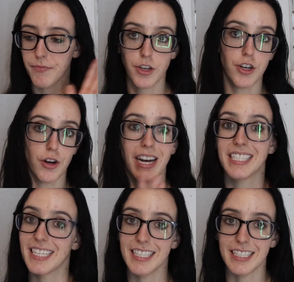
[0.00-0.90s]
I
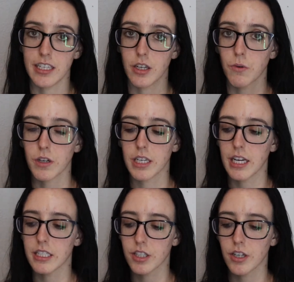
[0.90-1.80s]
didn't need an
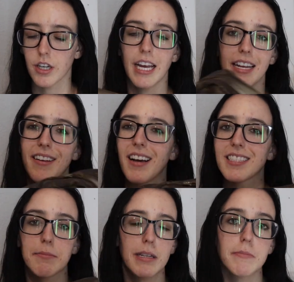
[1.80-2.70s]
organizer. And
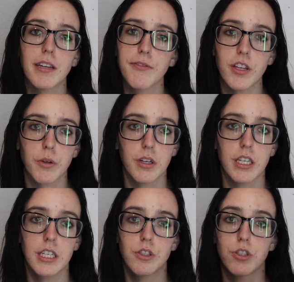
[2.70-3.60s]
sometimes I feel like
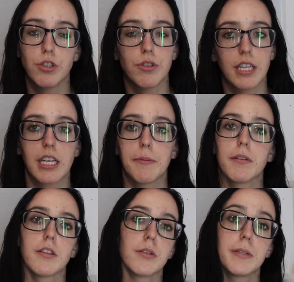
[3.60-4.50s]
organizers do take up a
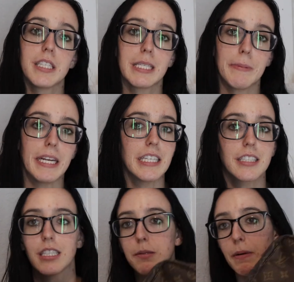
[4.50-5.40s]
little bit of
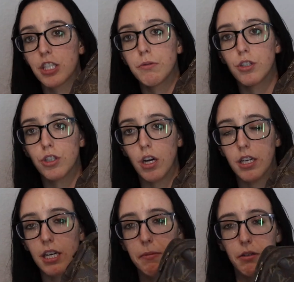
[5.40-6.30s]
space, especially when you're
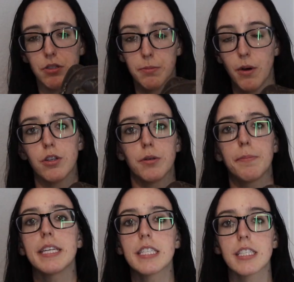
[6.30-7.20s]
talking about smaller
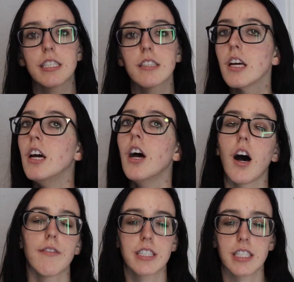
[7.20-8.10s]
pieces.
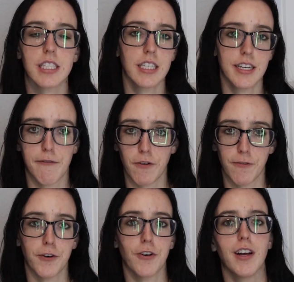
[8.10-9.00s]
Obviously, in a
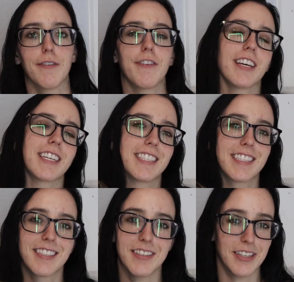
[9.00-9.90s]
Neverfull, I feel like
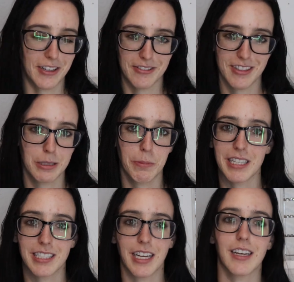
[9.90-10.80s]
it's, the
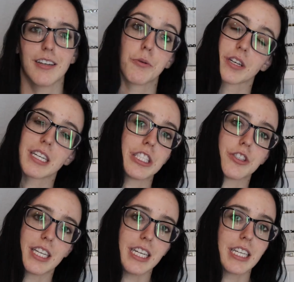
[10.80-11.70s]
space that an organizer
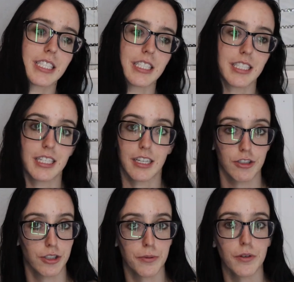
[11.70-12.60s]
takes is
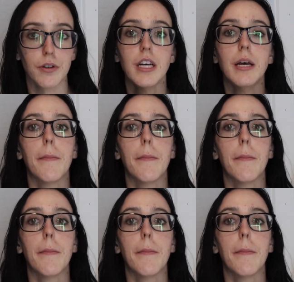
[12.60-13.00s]
negligible.